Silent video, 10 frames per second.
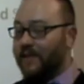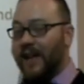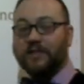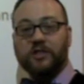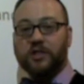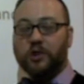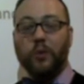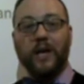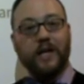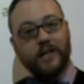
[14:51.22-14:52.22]
that's just the
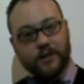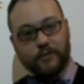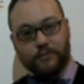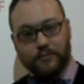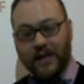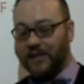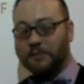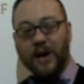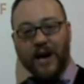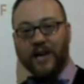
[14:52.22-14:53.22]
way it is. That's
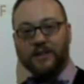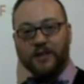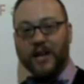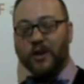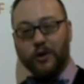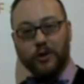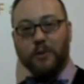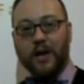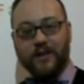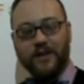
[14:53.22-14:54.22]
my answer. I know you're
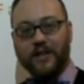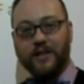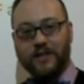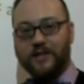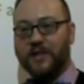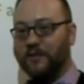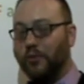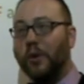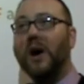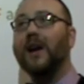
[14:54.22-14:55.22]
probably thinking to
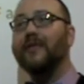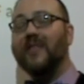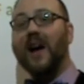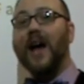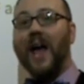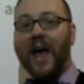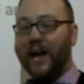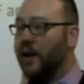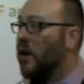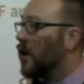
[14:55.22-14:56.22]
yourself, what the
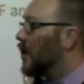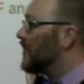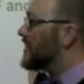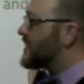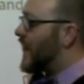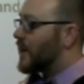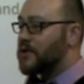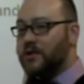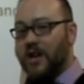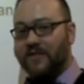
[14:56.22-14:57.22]
heck? All this
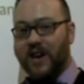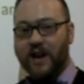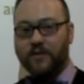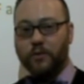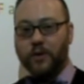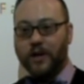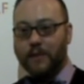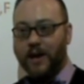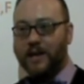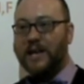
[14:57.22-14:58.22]
extra stuff I have to worry
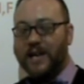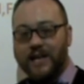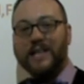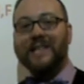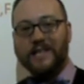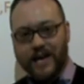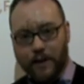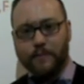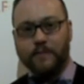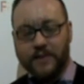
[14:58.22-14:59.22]
about?
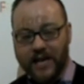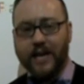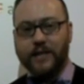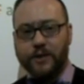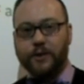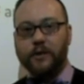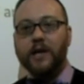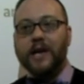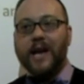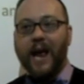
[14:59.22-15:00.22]
Yep, yeah you do.
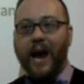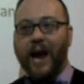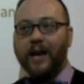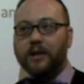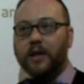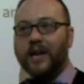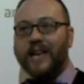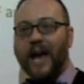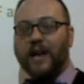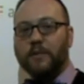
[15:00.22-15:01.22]
And
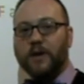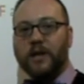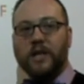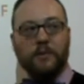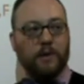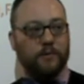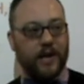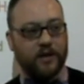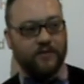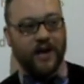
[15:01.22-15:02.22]
again, I'm going to keep coming back to the